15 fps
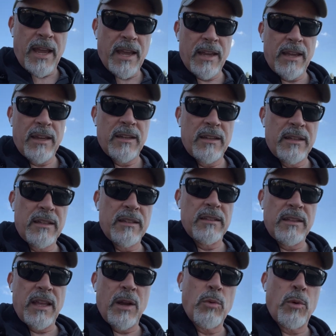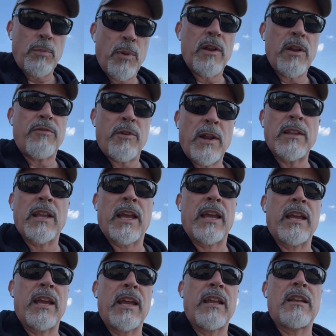they were pretty friendly, and this
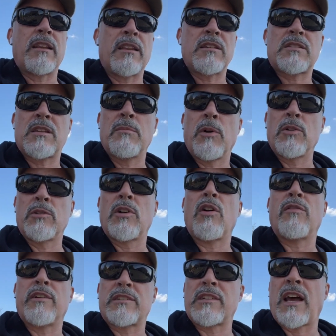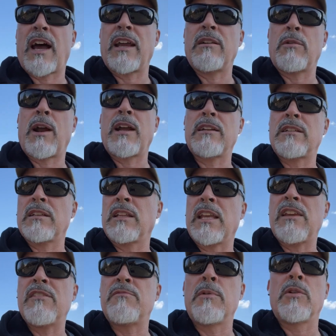is the Moldova side, right? To leave
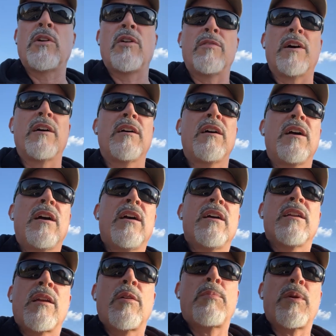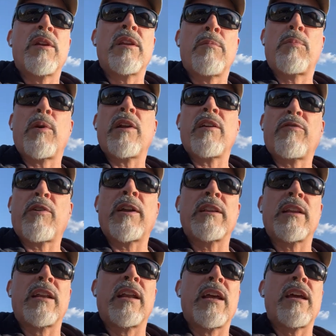Moldova, they're pretty friendly to
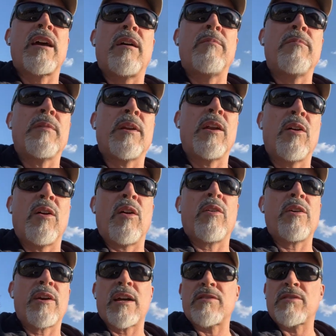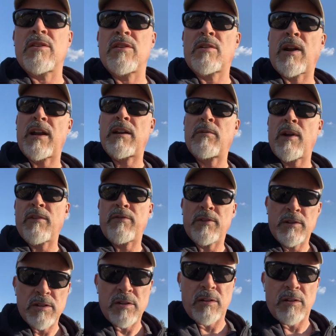him. Oh, you guys are Ukrainian refugees. Okay, great.